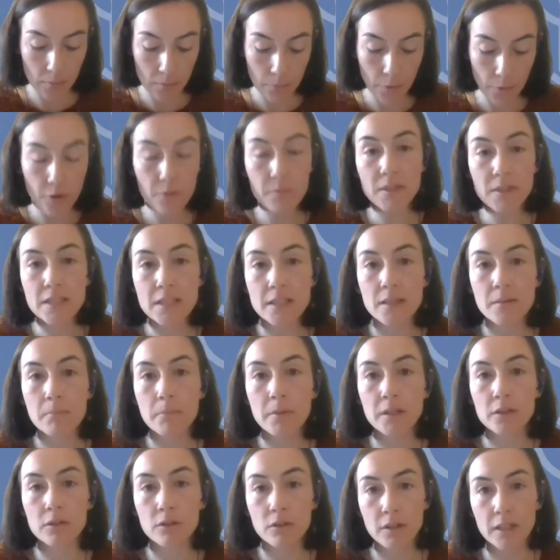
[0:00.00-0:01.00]
promising
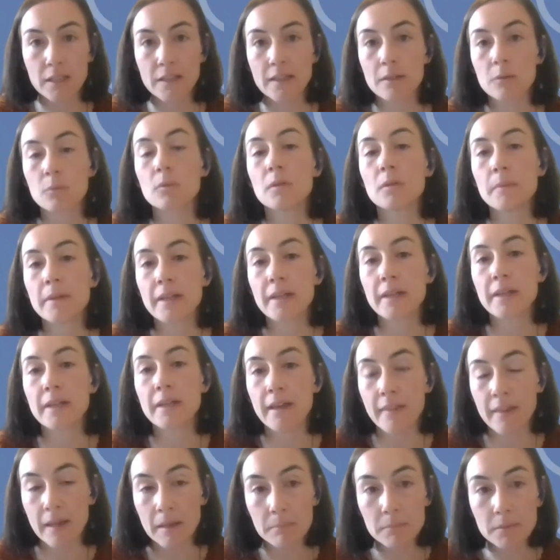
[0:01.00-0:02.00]
inventory that will
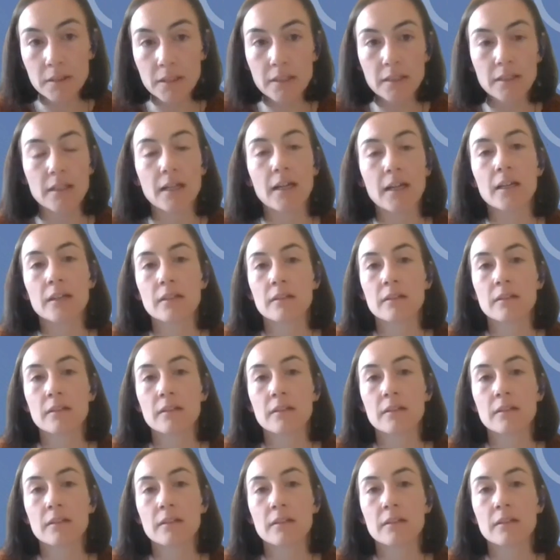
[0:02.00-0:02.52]
be adapted,